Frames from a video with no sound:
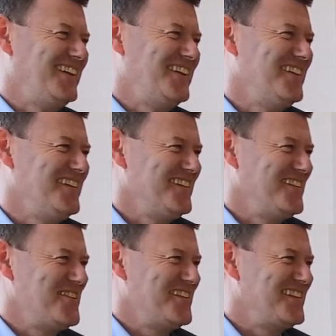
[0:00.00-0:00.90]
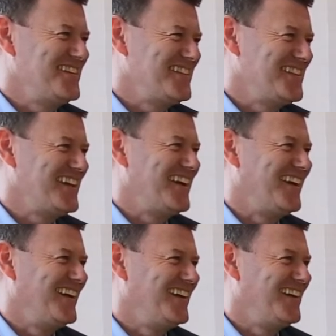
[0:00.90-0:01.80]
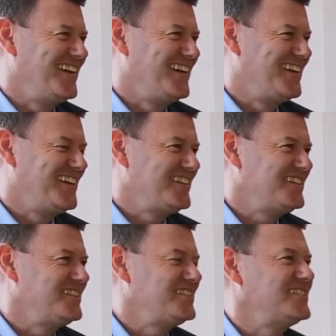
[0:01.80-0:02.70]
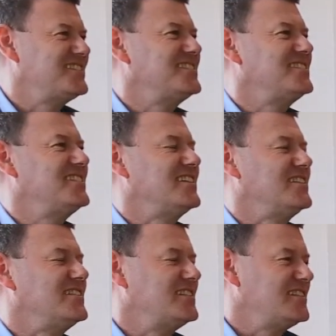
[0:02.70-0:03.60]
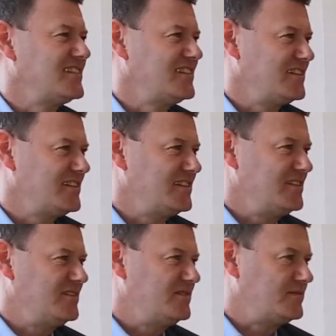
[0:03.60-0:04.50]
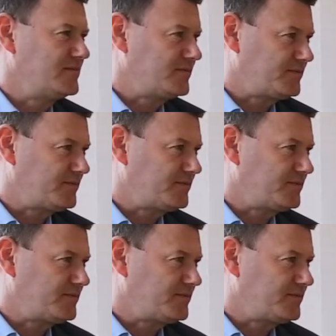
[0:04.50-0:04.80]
[no speech]